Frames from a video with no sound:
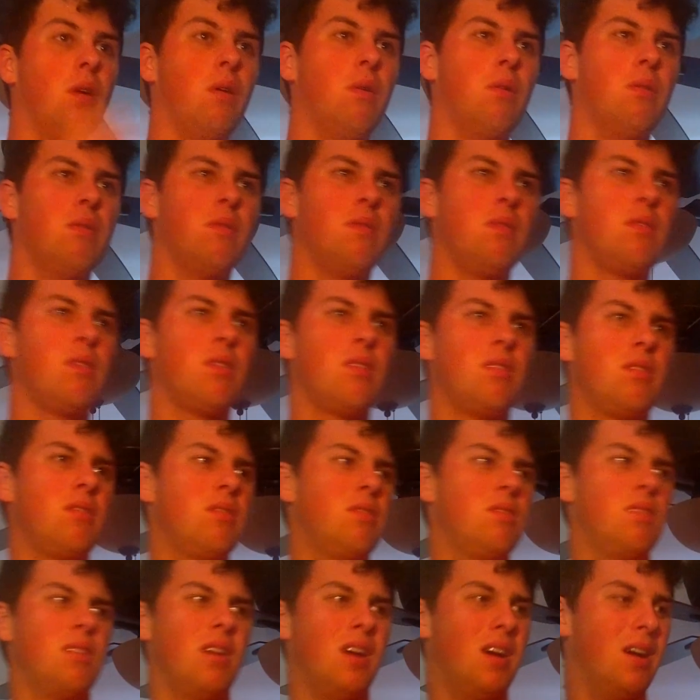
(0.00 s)
know
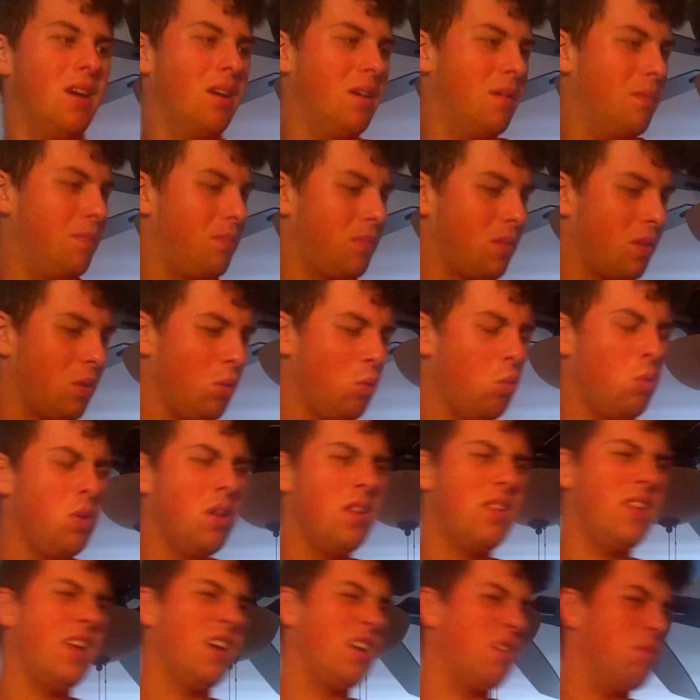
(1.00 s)
uh,
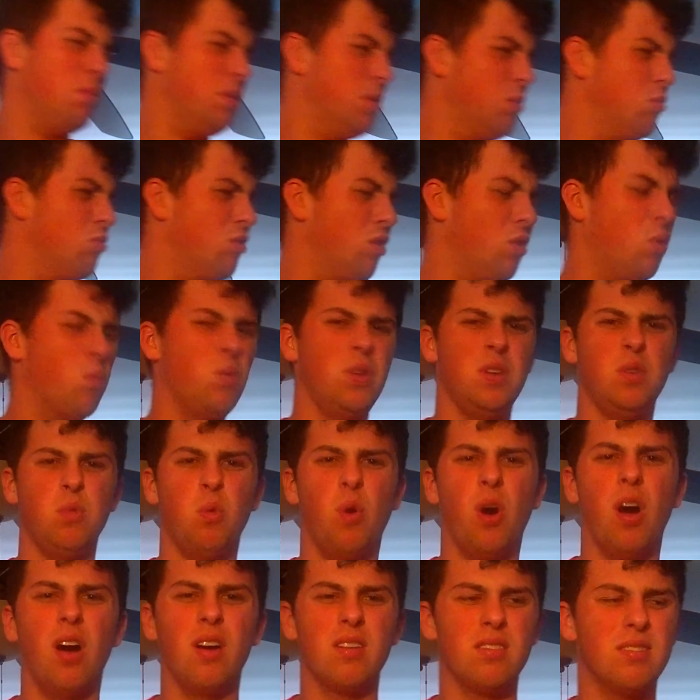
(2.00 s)
lunatic music when he
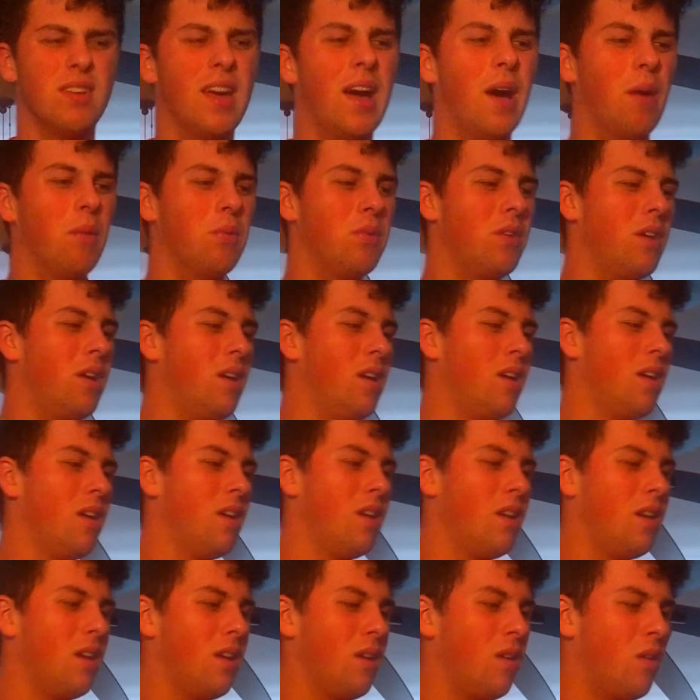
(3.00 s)
walks out,
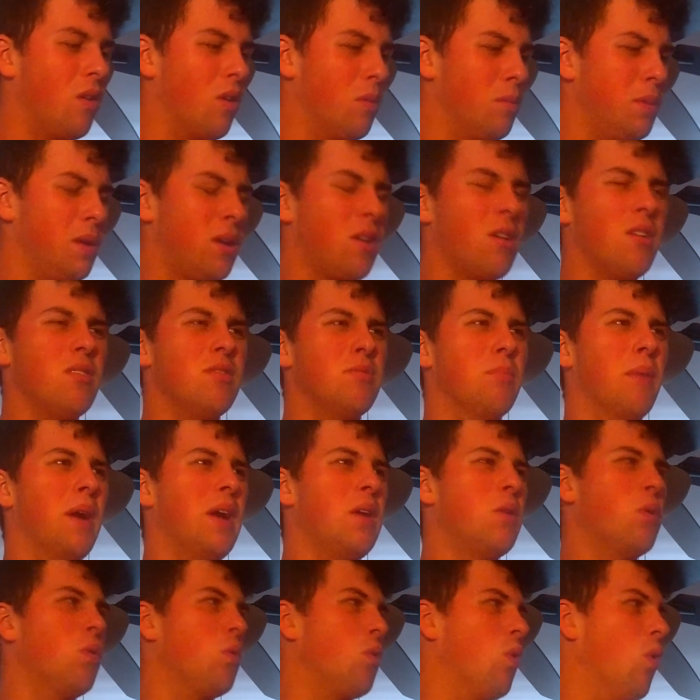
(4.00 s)
or because
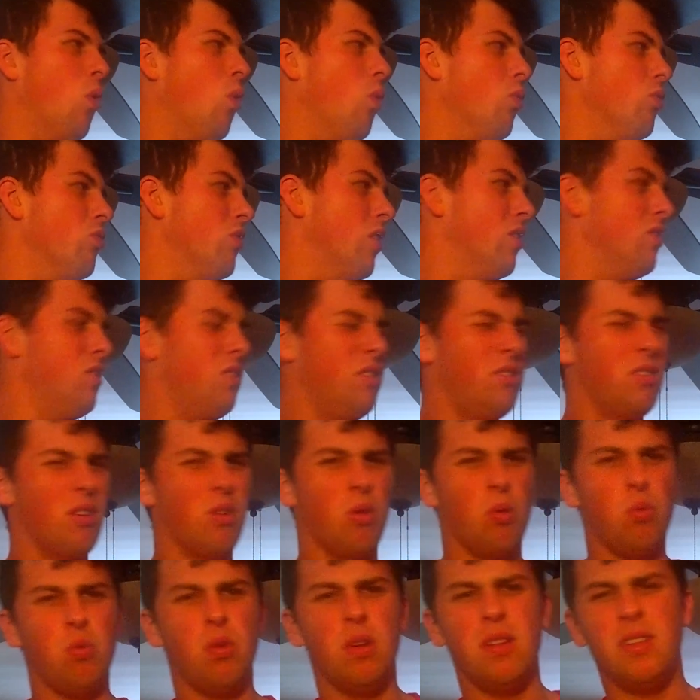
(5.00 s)
Michael Cole says he's
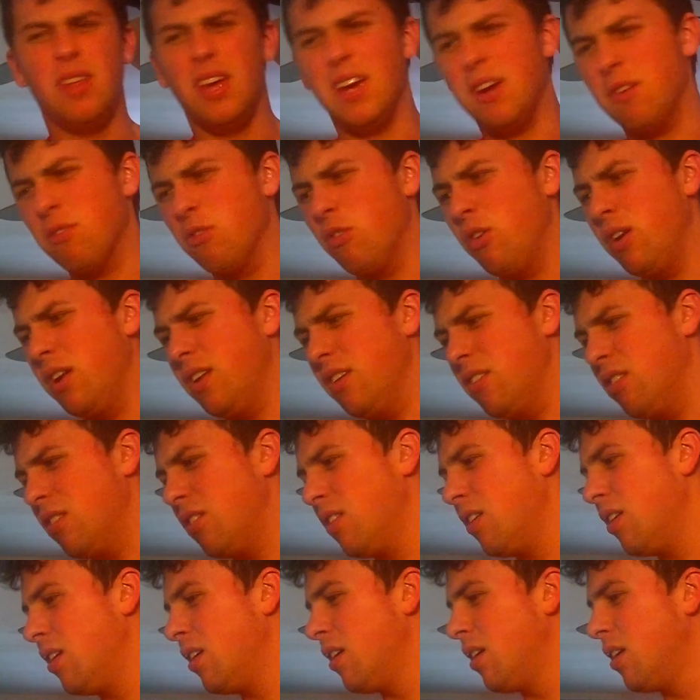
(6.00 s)
a lunatic fringe.
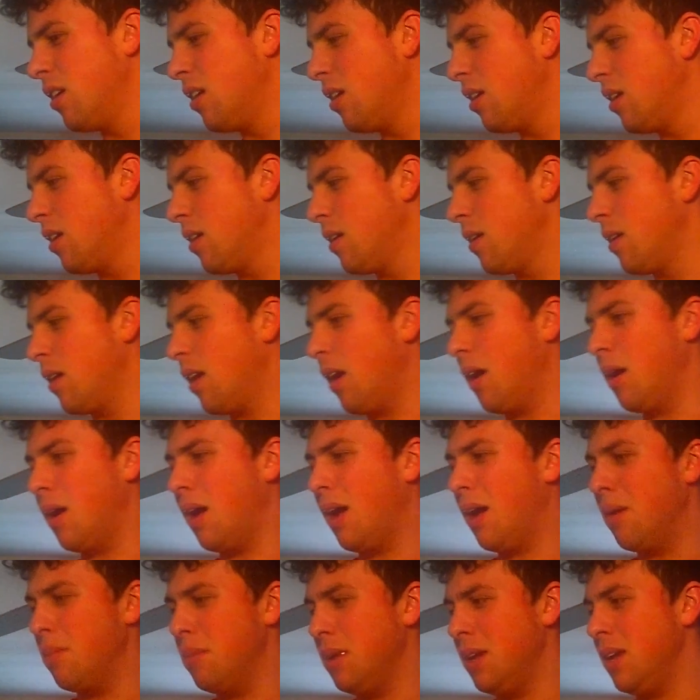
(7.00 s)

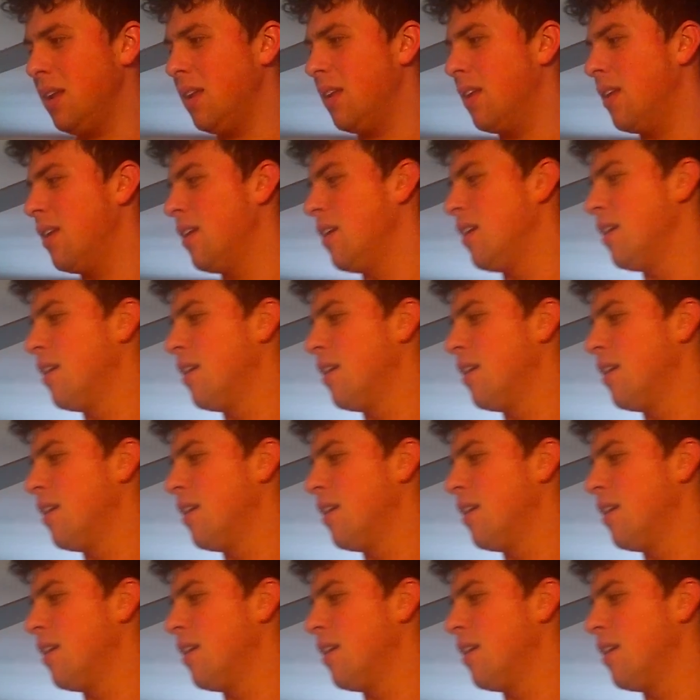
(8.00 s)
I mean,